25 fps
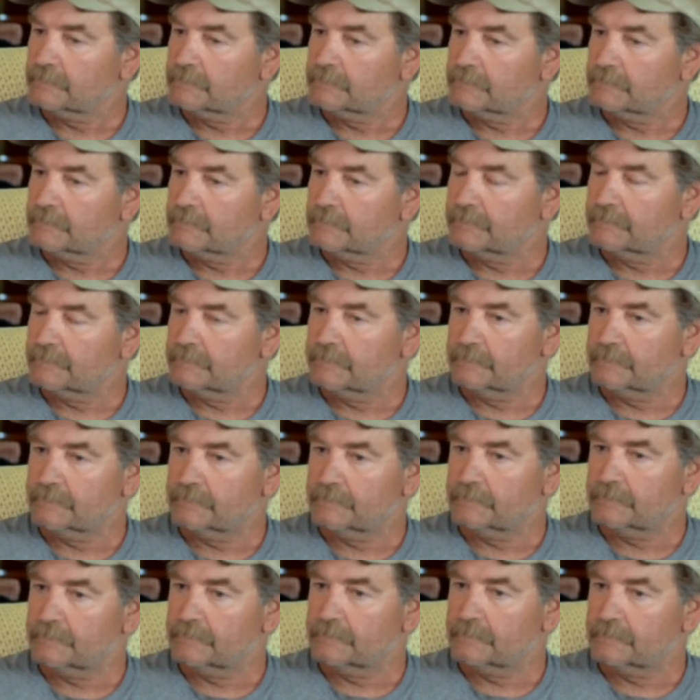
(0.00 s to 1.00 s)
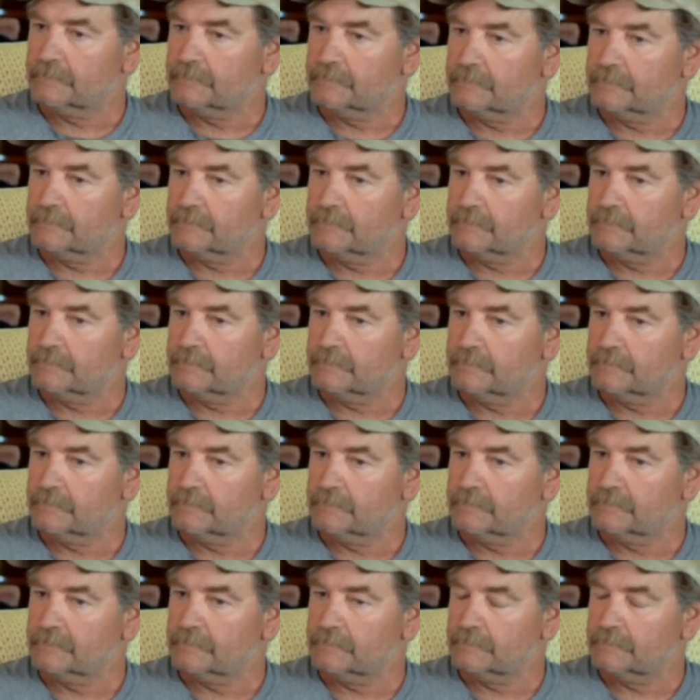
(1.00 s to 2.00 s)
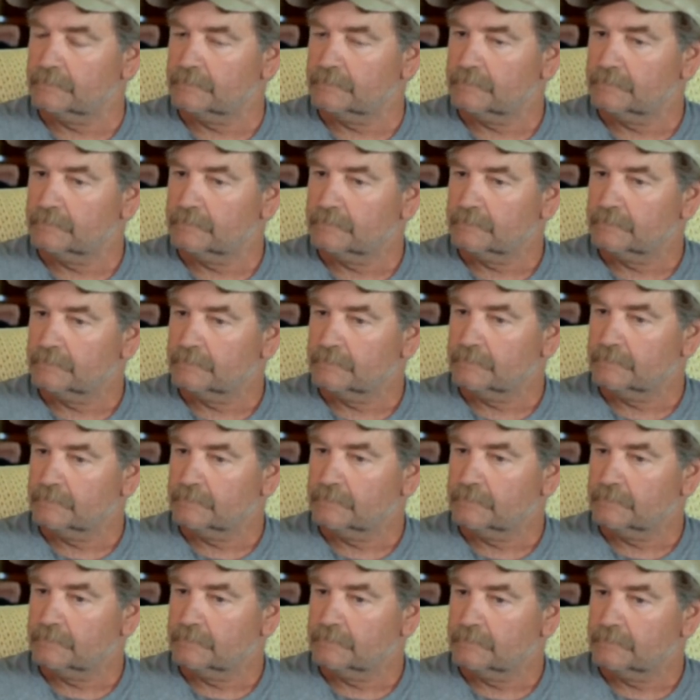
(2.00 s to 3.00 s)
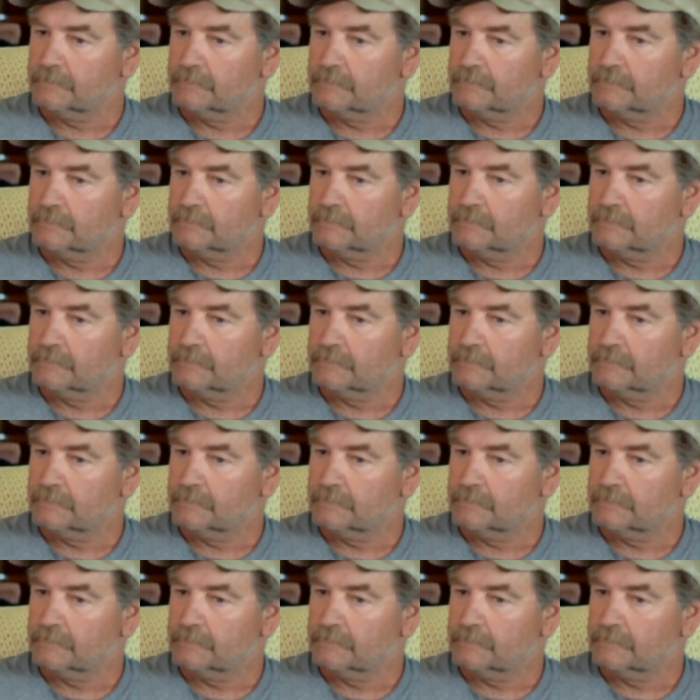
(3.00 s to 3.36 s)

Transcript: (silent)